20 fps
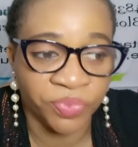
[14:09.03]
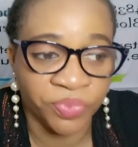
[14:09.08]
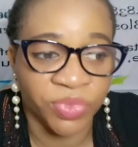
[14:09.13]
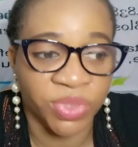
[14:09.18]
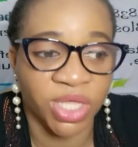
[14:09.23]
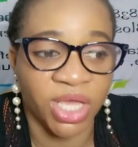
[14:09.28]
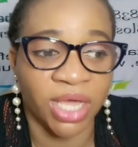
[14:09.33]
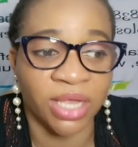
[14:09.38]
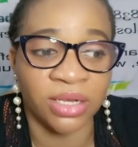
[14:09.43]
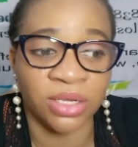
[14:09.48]

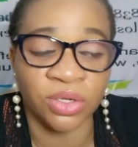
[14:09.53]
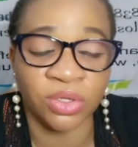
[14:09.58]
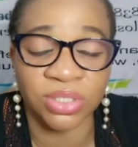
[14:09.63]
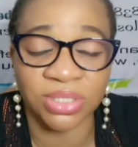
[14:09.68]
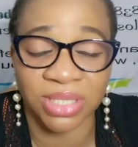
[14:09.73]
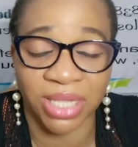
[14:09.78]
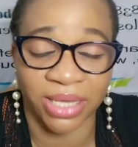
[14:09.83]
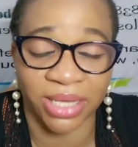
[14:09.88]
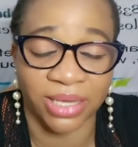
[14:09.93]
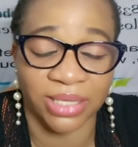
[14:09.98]
They are not,
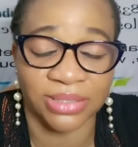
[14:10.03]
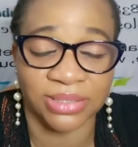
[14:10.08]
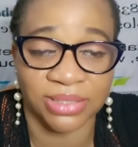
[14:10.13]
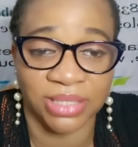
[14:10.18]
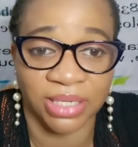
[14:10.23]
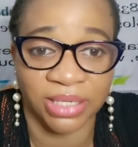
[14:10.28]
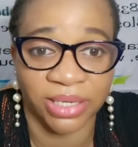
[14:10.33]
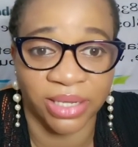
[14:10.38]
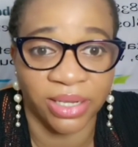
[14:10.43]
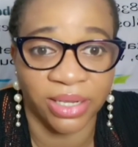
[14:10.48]
like I
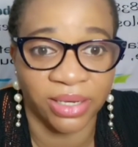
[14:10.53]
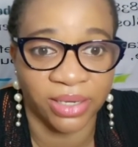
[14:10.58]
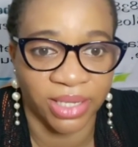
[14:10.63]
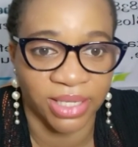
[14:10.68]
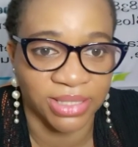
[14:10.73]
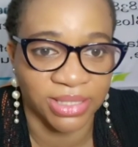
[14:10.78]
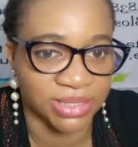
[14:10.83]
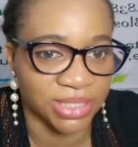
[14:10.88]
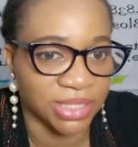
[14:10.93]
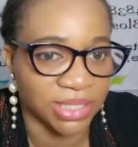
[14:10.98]
said earlier,
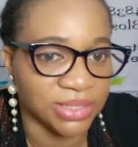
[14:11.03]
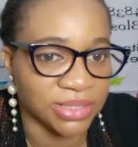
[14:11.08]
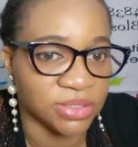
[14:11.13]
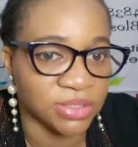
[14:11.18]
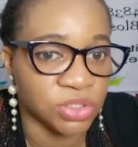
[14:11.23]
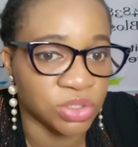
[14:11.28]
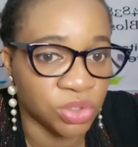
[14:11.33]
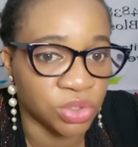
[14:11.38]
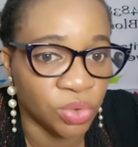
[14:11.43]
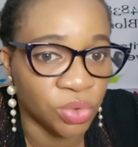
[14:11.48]
set in
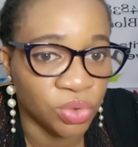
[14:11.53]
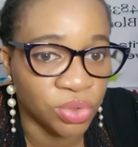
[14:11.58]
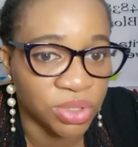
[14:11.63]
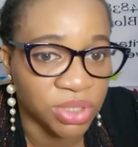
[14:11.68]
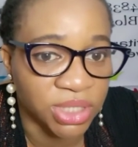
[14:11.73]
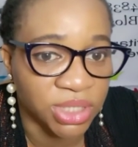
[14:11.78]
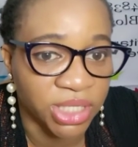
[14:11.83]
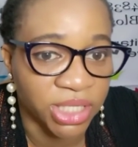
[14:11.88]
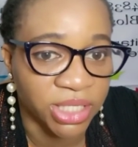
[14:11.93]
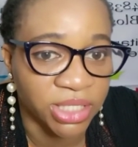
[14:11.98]

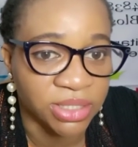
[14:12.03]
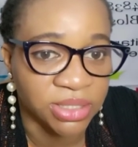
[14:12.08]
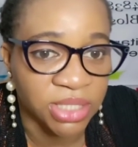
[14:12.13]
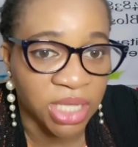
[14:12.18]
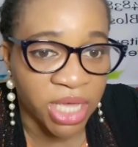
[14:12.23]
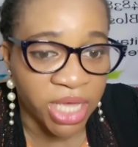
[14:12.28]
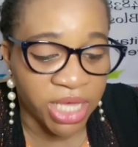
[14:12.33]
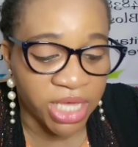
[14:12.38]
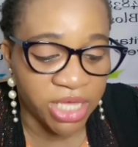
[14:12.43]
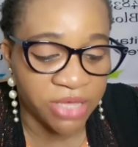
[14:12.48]
stone.
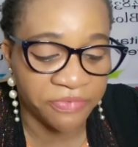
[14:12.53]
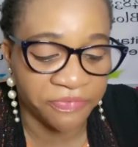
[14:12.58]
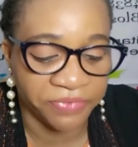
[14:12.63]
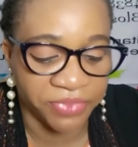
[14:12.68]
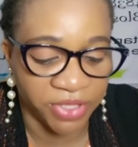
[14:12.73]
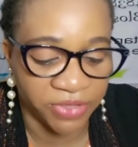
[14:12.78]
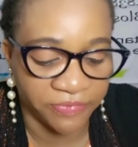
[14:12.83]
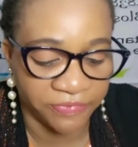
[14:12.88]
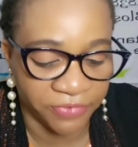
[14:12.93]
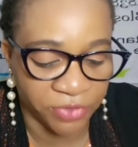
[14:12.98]
If
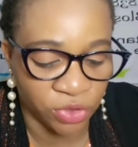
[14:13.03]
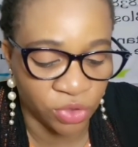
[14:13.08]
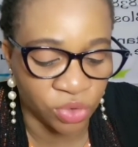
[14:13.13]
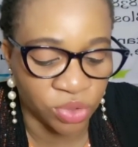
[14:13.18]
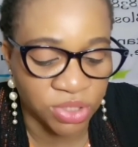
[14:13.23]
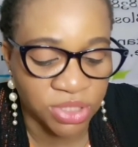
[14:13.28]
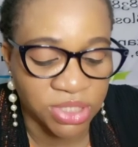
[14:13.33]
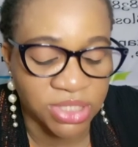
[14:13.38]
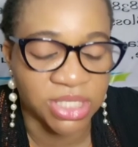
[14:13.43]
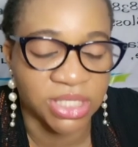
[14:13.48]
you
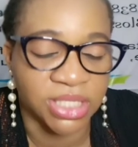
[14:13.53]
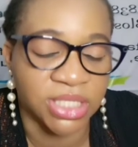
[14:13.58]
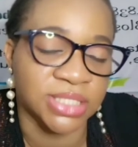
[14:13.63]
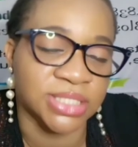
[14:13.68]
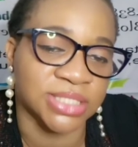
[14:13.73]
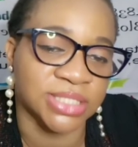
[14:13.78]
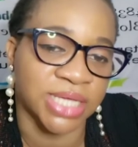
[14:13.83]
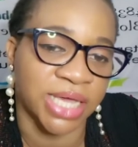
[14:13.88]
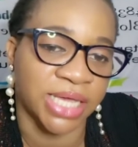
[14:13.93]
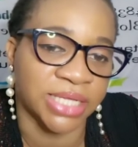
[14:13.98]
don't see
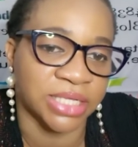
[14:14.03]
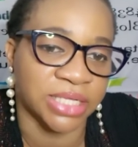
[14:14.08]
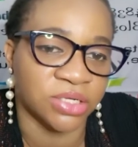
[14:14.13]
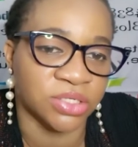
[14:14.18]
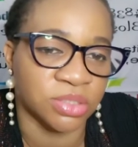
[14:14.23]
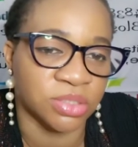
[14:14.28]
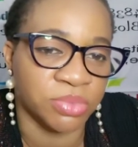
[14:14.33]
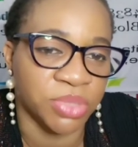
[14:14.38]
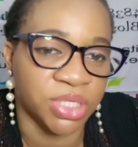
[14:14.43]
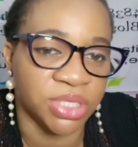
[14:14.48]
these signs, that
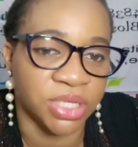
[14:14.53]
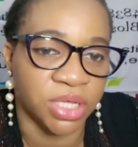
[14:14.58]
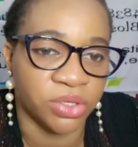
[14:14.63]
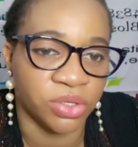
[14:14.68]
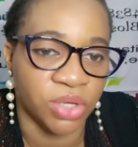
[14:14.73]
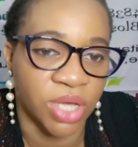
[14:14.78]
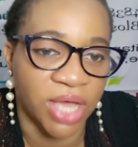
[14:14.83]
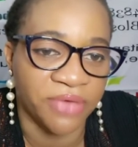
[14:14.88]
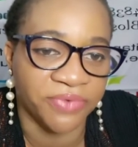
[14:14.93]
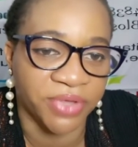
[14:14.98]
doesn't mean that you
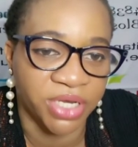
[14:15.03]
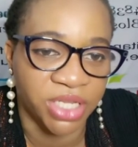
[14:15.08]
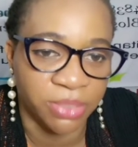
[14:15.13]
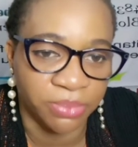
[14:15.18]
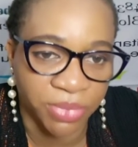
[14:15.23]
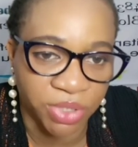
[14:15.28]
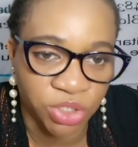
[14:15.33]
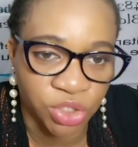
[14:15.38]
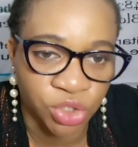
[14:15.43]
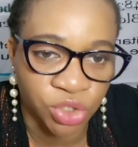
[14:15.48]
have an
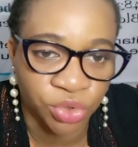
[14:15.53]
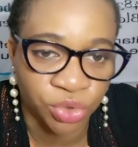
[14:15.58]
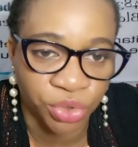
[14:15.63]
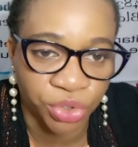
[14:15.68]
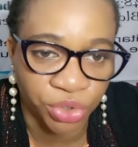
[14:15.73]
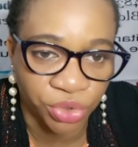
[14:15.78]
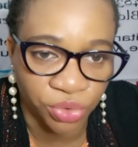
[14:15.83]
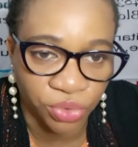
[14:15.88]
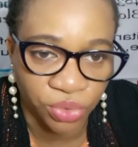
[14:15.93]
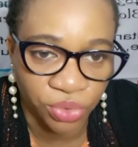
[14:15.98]
immature
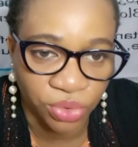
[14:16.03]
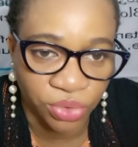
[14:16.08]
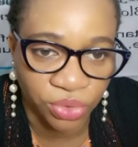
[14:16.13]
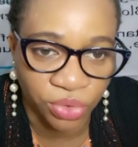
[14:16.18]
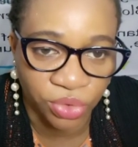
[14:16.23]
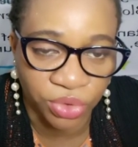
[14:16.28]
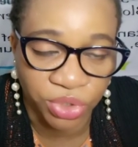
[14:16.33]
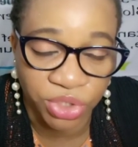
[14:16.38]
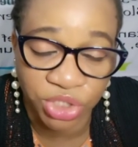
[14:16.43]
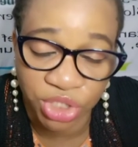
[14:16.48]
youth
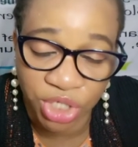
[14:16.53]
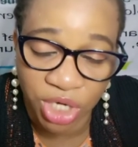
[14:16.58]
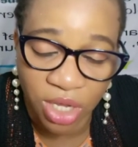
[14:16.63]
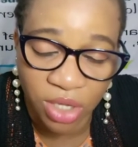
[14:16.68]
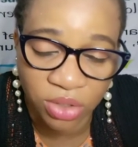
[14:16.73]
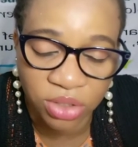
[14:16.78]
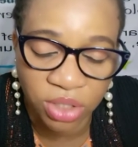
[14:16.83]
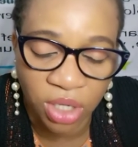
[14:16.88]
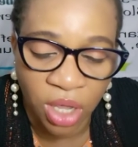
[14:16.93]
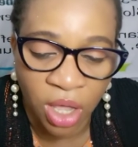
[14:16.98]
or a
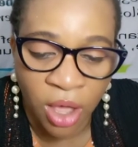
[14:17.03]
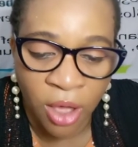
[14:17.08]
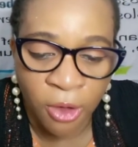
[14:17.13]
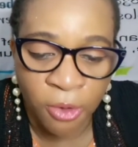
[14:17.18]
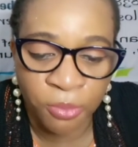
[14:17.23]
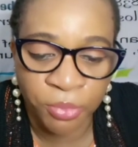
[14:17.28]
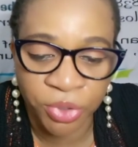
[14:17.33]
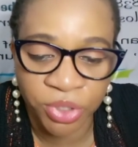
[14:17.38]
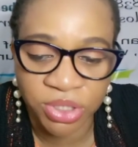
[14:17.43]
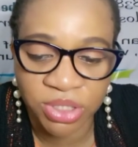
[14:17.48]
child.
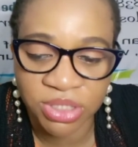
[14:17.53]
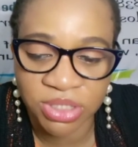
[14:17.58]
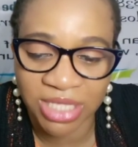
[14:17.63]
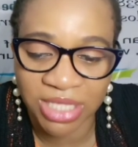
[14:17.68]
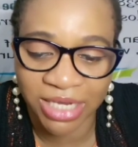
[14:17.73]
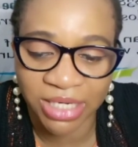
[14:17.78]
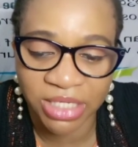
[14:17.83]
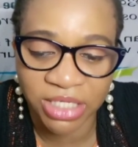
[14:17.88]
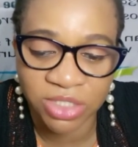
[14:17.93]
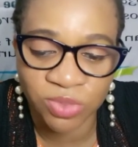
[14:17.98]
But
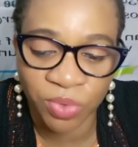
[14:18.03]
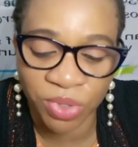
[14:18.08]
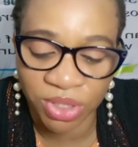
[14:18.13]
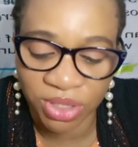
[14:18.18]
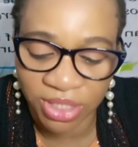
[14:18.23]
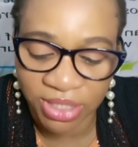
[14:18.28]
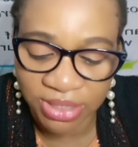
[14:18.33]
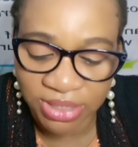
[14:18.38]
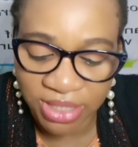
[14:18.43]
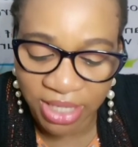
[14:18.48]
at least with
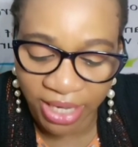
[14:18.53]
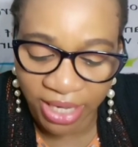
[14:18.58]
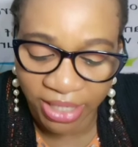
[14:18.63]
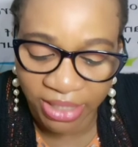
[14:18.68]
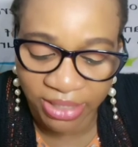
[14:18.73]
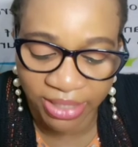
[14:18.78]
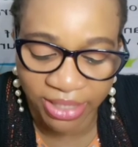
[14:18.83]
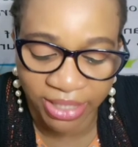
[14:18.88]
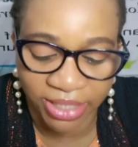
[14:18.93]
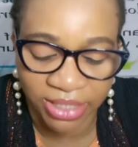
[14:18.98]
these
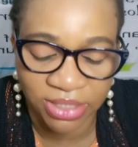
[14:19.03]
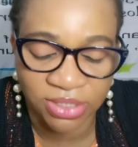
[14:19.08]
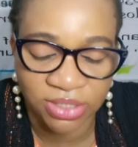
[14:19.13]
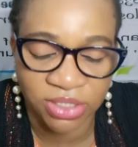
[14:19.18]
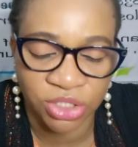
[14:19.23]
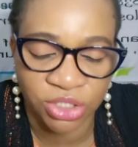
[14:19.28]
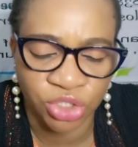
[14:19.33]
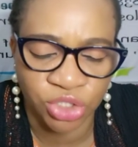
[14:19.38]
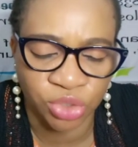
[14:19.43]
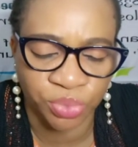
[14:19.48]
guidelines,
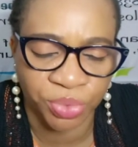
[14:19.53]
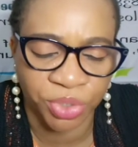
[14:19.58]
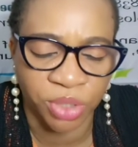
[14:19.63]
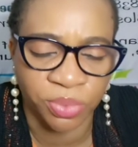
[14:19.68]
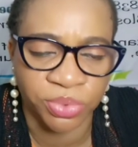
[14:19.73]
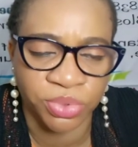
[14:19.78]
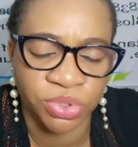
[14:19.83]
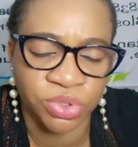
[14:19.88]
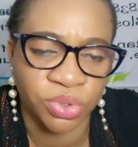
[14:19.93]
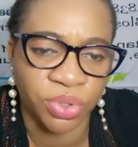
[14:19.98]
it should be
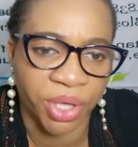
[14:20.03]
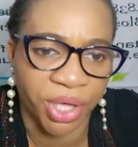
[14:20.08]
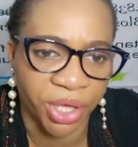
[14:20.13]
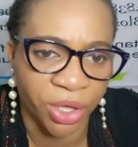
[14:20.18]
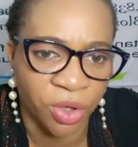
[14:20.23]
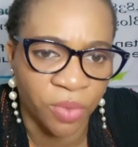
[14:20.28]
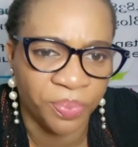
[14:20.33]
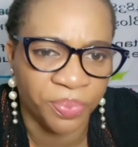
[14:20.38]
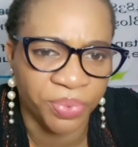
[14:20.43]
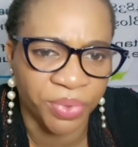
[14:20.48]
able to
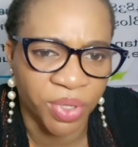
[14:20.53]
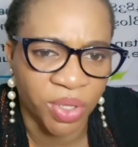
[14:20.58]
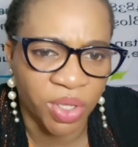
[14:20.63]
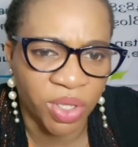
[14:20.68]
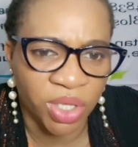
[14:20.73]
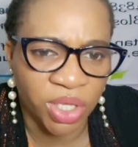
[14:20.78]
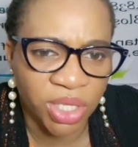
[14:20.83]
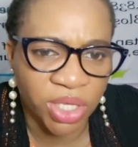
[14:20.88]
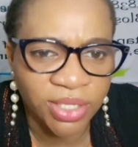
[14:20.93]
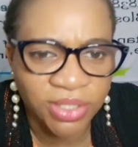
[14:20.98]
help
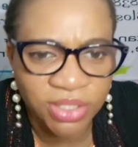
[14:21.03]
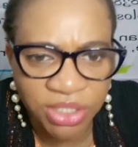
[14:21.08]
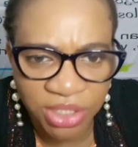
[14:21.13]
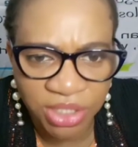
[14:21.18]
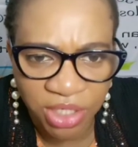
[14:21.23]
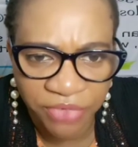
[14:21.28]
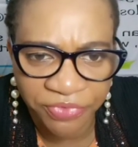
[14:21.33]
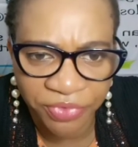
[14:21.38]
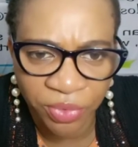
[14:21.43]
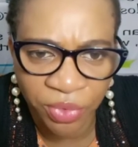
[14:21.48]
each and
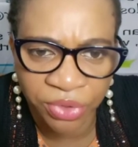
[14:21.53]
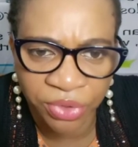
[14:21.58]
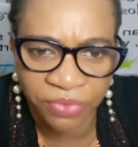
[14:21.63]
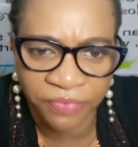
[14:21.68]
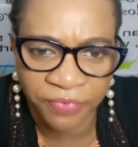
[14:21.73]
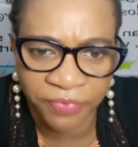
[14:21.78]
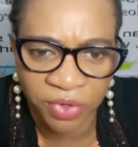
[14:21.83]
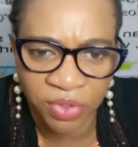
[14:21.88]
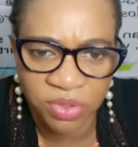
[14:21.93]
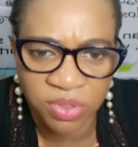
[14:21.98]
every one
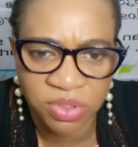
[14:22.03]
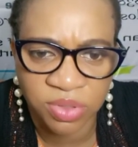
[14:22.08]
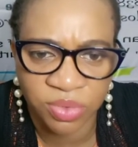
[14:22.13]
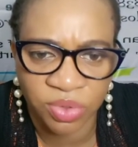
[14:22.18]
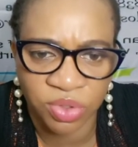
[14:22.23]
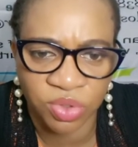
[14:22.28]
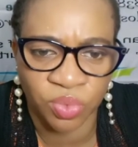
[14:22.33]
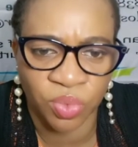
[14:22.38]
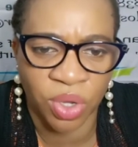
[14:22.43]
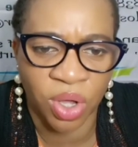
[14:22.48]
of us,
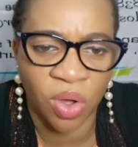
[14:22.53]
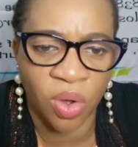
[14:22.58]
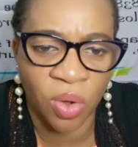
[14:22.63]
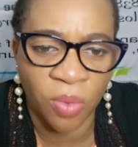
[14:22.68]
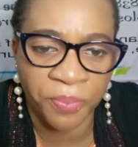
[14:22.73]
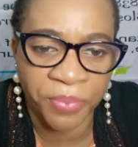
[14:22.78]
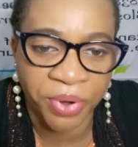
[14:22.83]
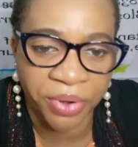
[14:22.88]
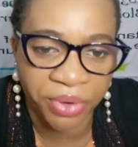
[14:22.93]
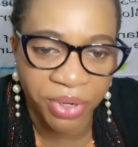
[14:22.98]
because we're all
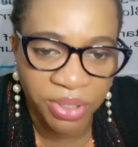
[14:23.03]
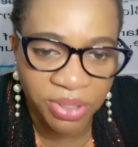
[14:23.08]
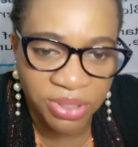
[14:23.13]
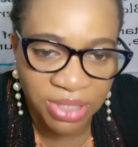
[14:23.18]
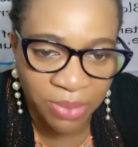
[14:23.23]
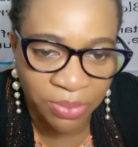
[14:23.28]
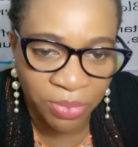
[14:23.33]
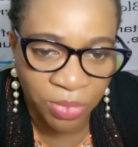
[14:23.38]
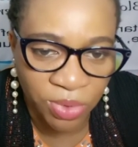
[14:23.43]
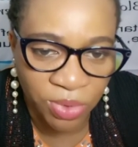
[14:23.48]
parents.
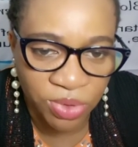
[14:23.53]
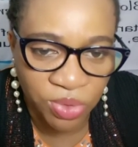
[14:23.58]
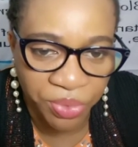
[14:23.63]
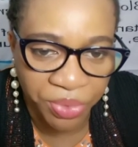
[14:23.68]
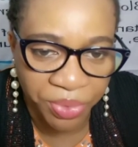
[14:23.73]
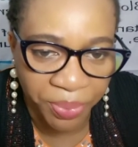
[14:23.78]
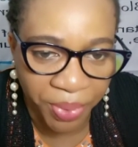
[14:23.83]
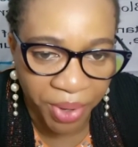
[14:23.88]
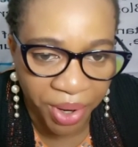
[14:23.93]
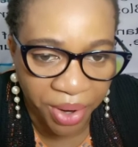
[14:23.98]
I'm also
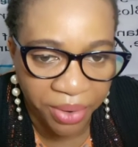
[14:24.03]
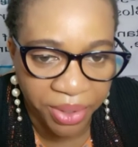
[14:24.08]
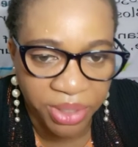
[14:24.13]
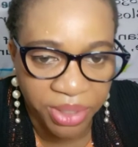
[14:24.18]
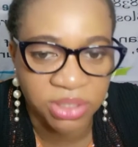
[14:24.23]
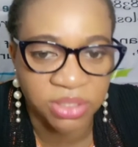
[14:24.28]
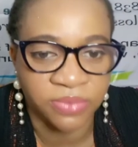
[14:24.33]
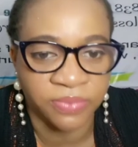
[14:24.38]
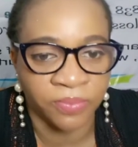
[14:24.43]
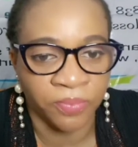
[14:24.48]
a
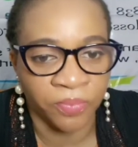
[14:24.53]
parent.